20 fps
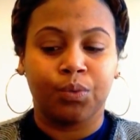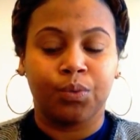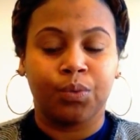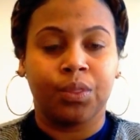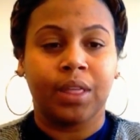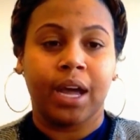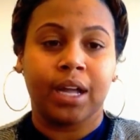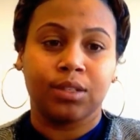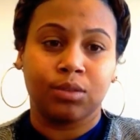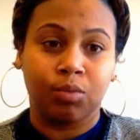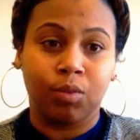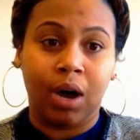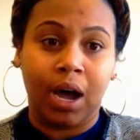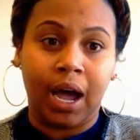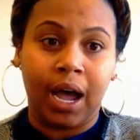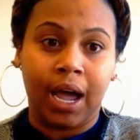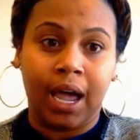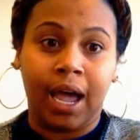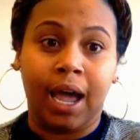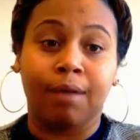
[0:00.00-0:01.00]
that's
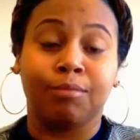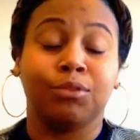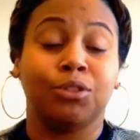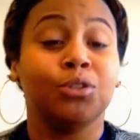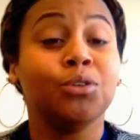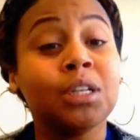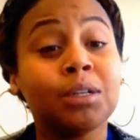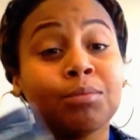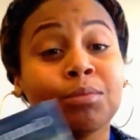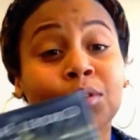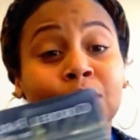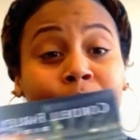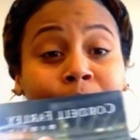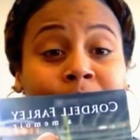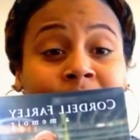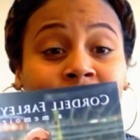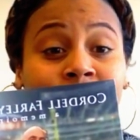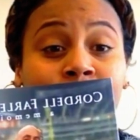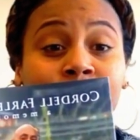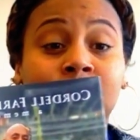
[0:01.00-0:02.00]
why I'm doing a book
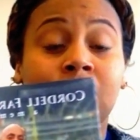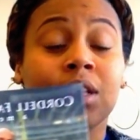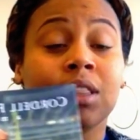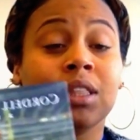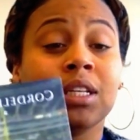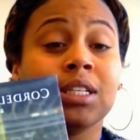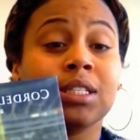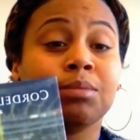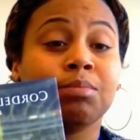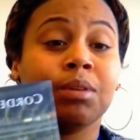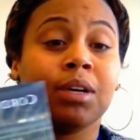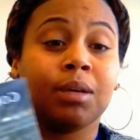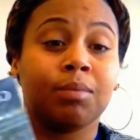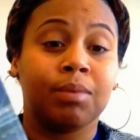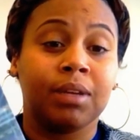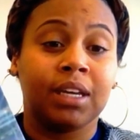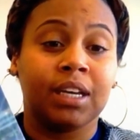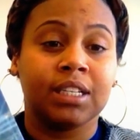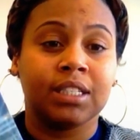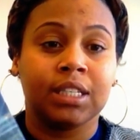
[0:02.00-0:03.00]
review on this book,
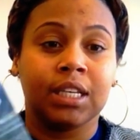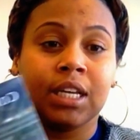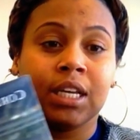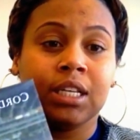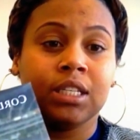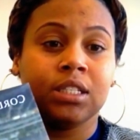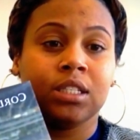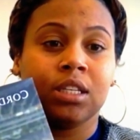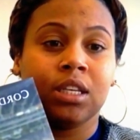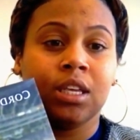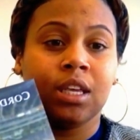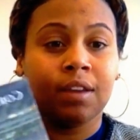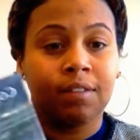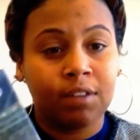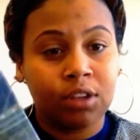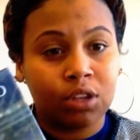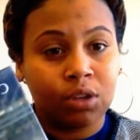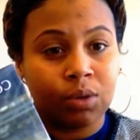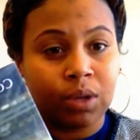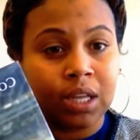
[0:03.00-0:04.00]
because he's
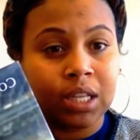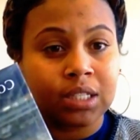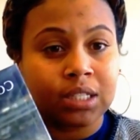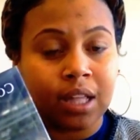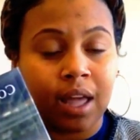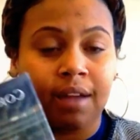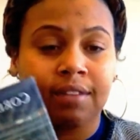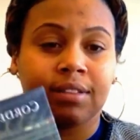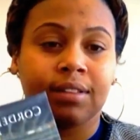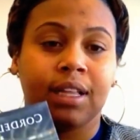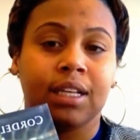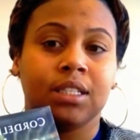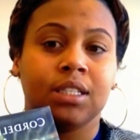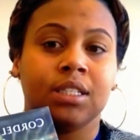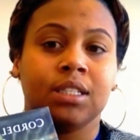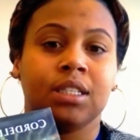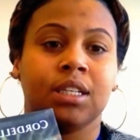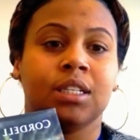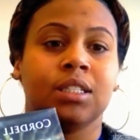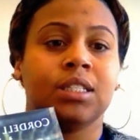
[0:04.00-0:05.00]
giving you his life
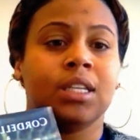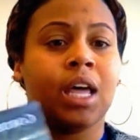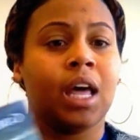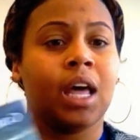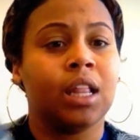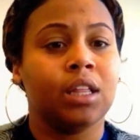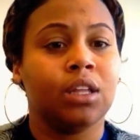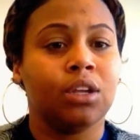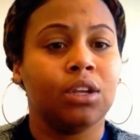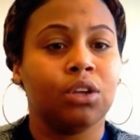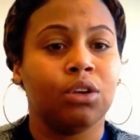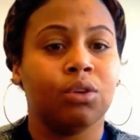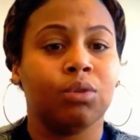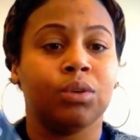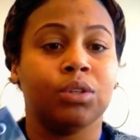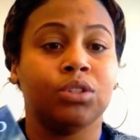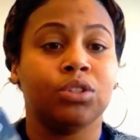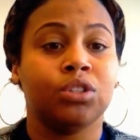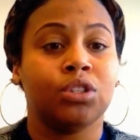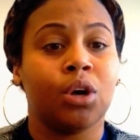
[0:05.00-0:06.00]
lessons and telling you
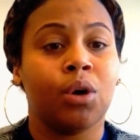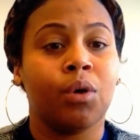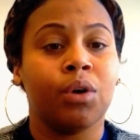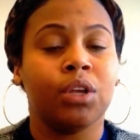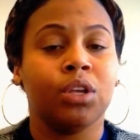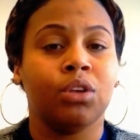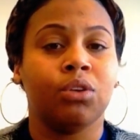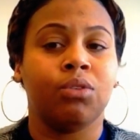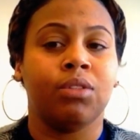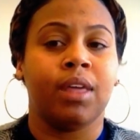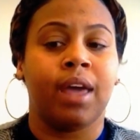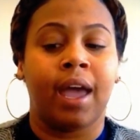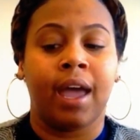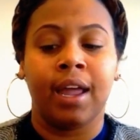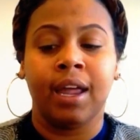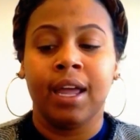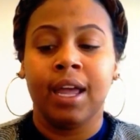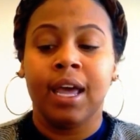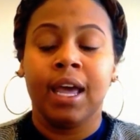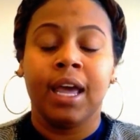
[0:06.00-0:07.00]
and showing you that
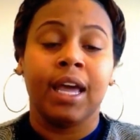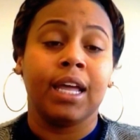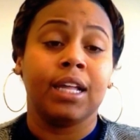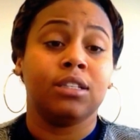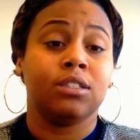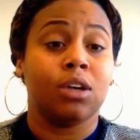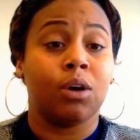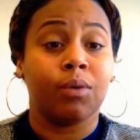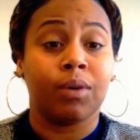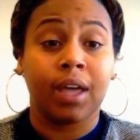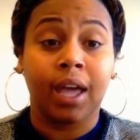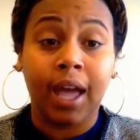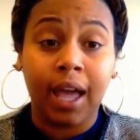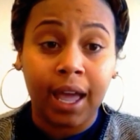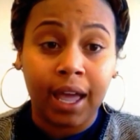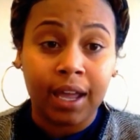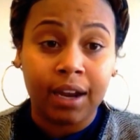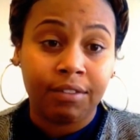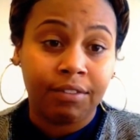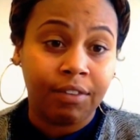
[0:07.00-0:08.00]
it's
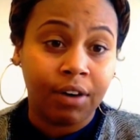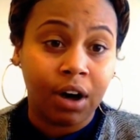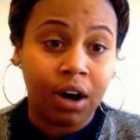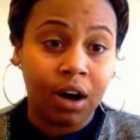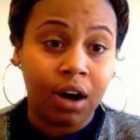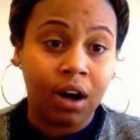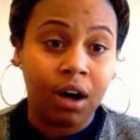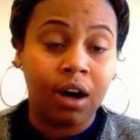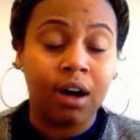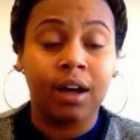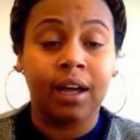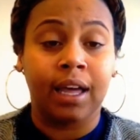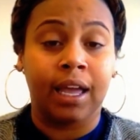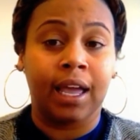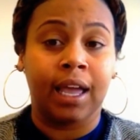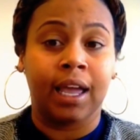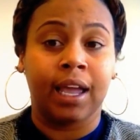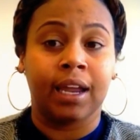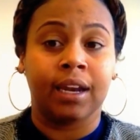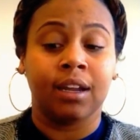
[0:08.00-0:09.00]
okay to fall,
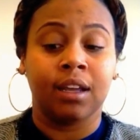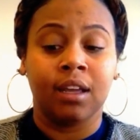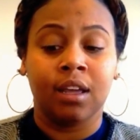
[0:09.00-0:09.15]
and